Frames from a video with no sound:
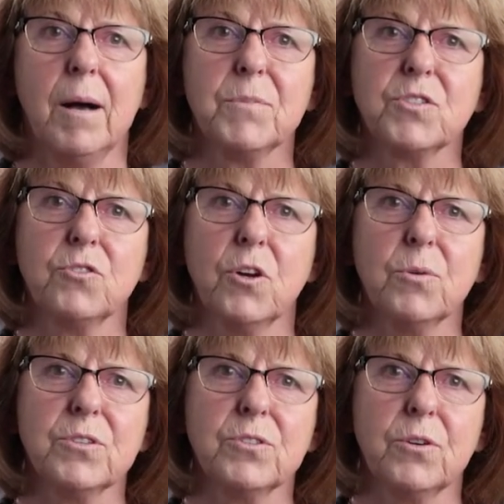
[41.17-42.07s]
So
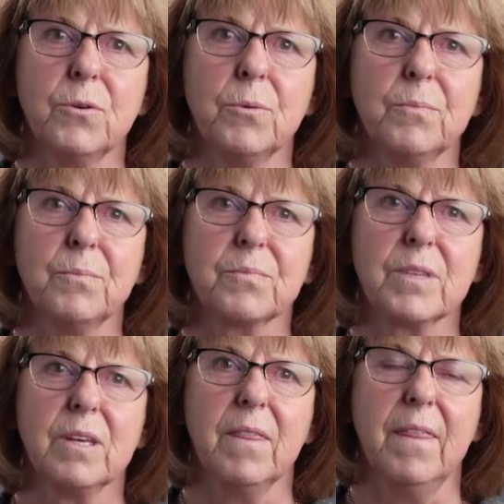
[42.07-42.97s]
don't assume
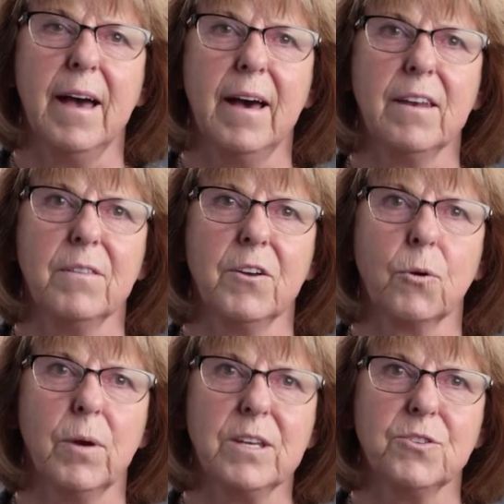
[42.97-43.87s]
that they're
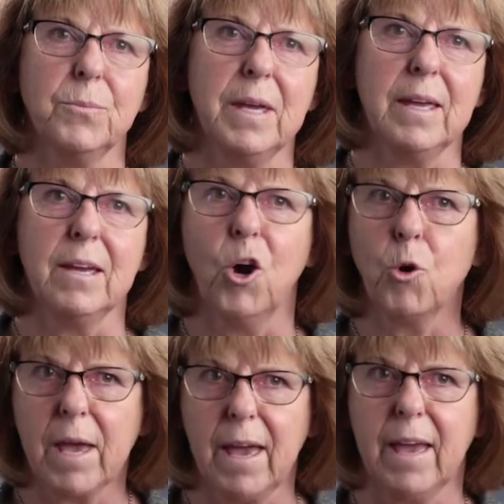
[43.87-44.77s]
going to be
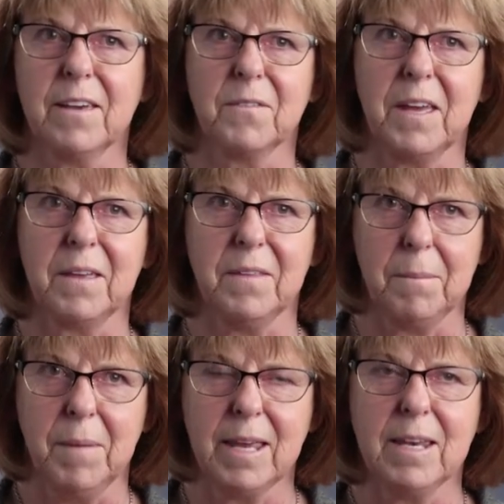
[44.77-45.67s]
okay. They
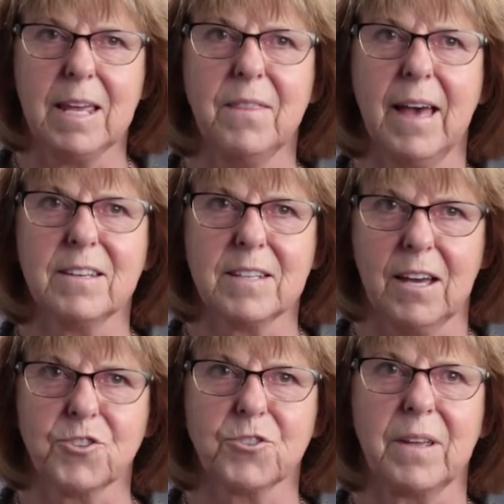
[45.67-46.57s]
may need that
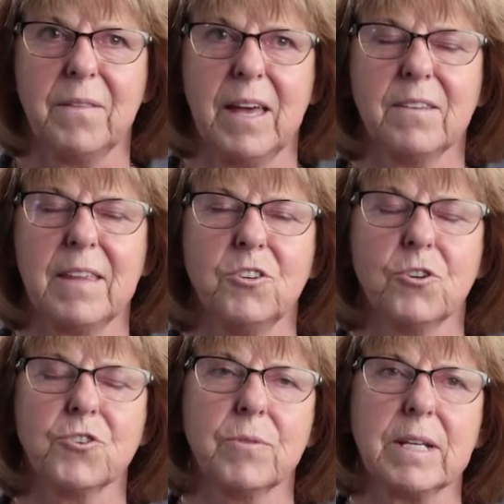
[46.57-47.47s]
touch and that
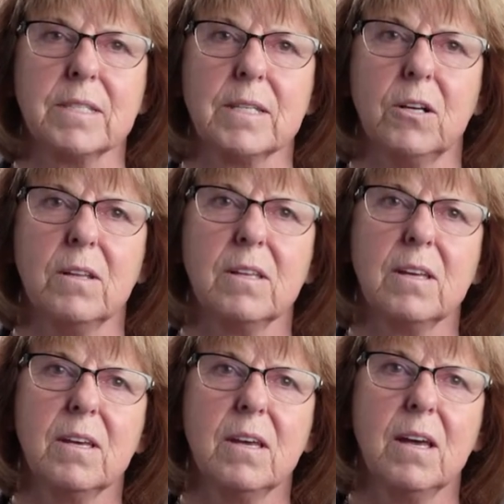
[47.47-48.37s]
nurturing still.
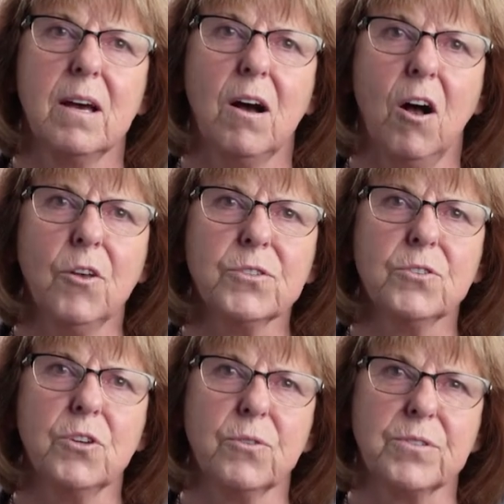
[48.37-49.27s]
Also,
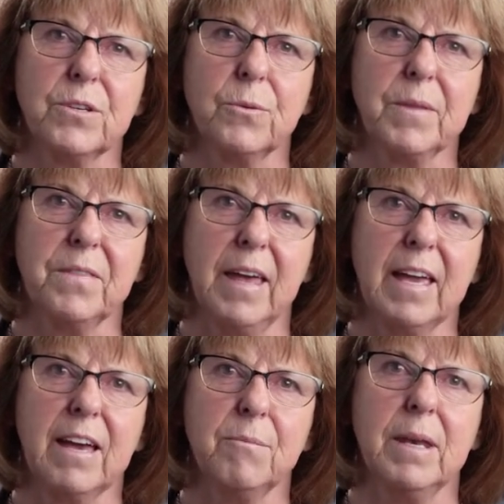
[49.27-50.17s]
don't assume that they
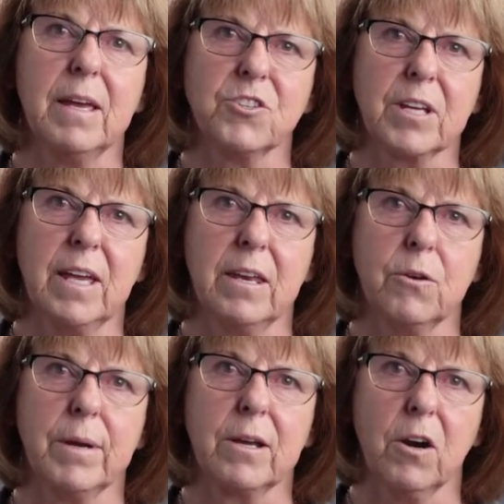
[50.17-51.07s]
have been
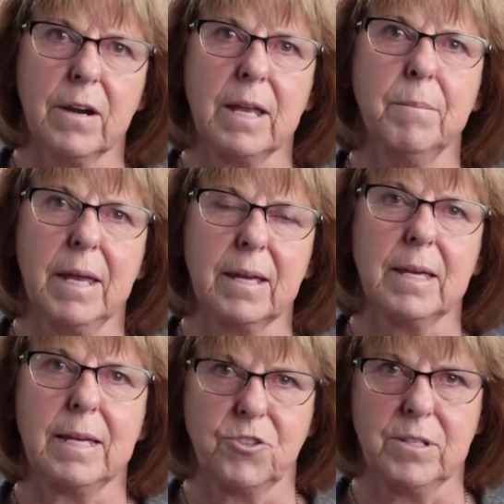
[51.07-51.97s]
educated regarding
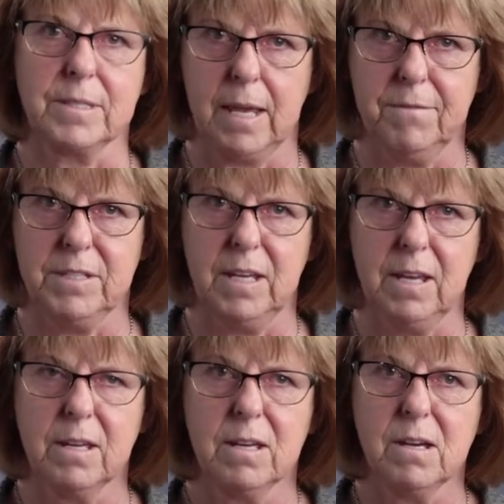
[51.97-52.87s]
medication
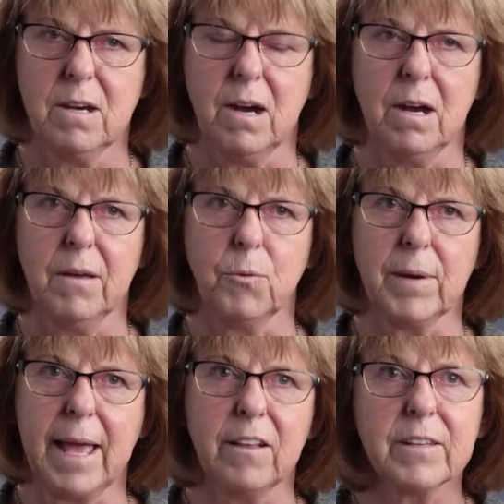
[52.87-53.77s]
safety. The
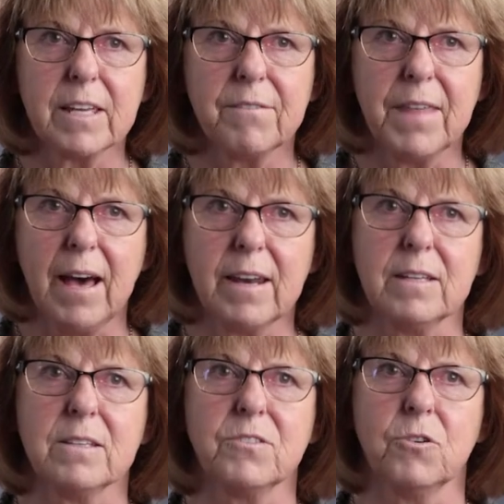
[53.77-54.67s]
reality of that
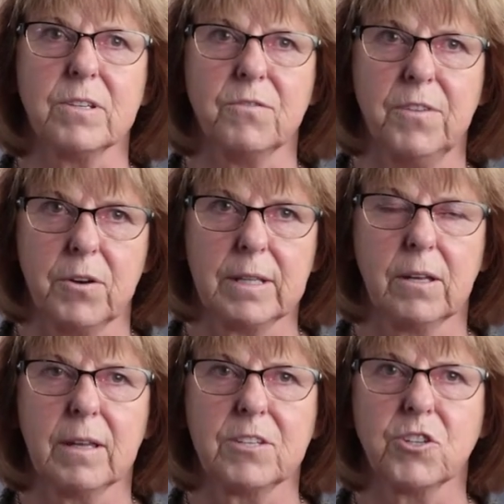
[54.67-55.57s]
is there is very
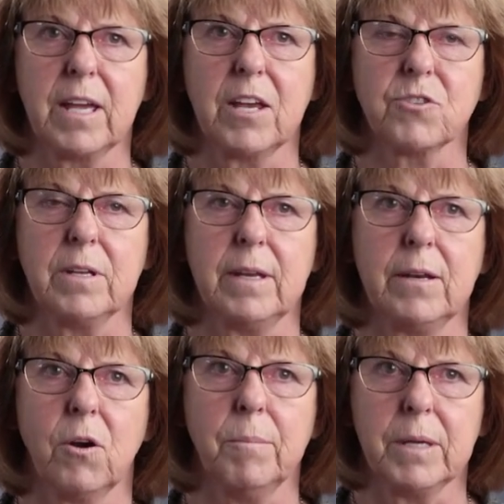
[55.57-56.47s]
little education
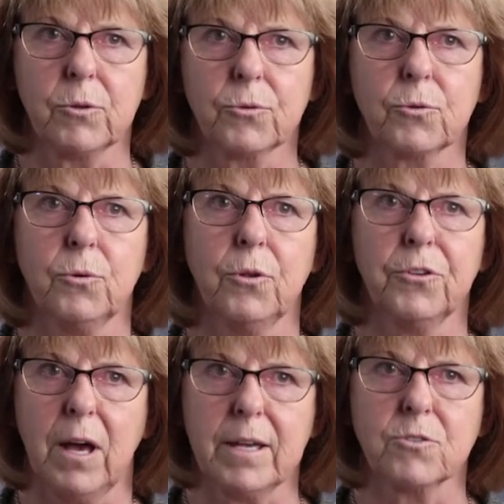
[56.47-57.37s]
in our middle schools,
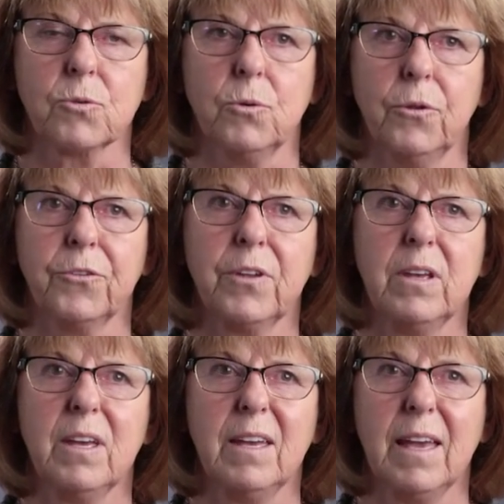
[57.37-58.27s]
high schools,
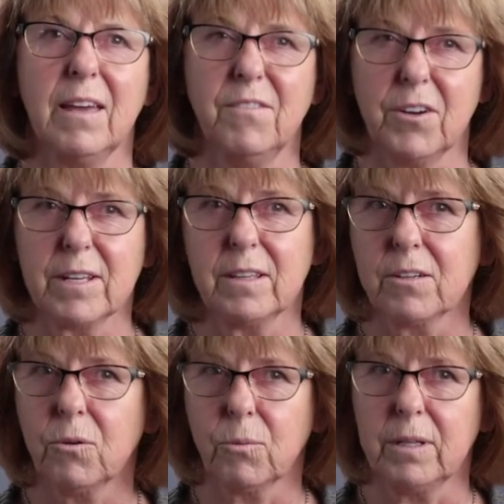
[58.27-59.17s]
and very
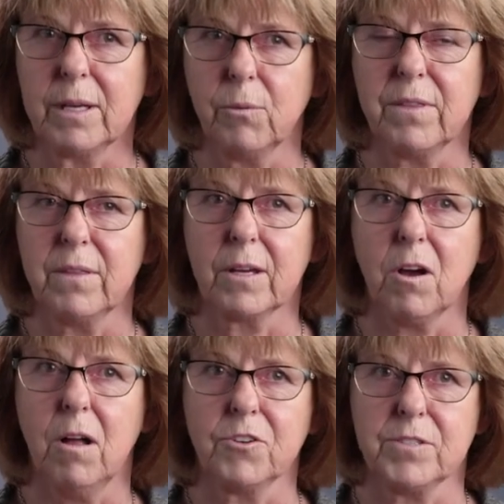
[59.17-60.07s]
little really within the
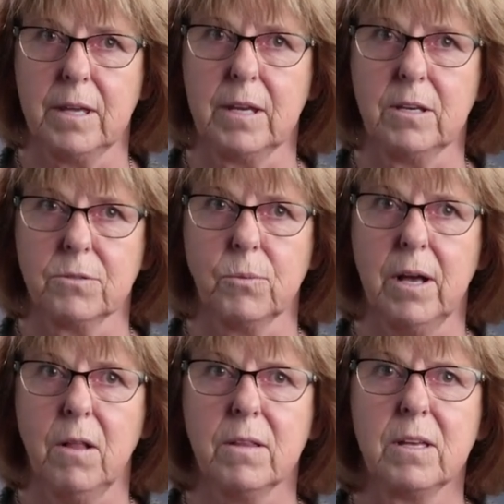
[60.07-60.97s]
college setting as
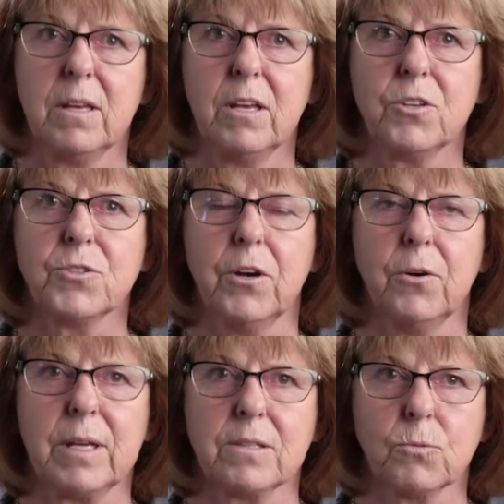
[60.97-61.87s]
well.
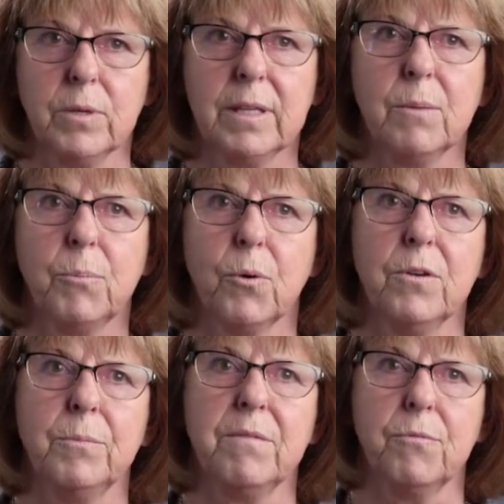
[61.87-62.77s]
So it's really
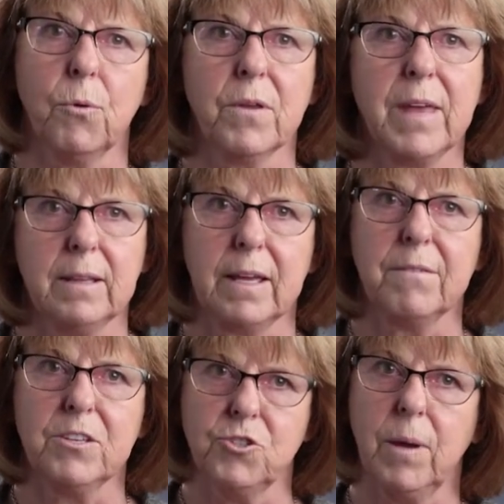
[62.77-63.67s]
important before they leave
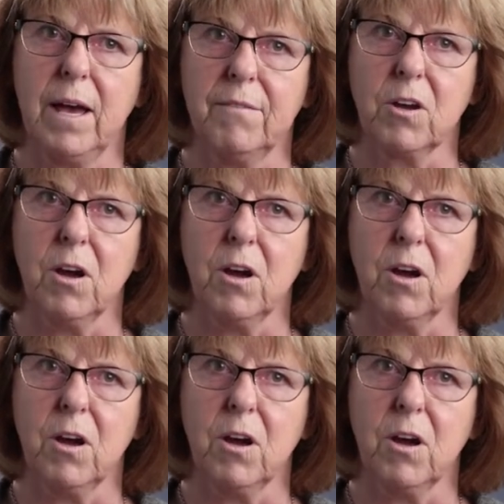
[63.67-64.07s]
that you have a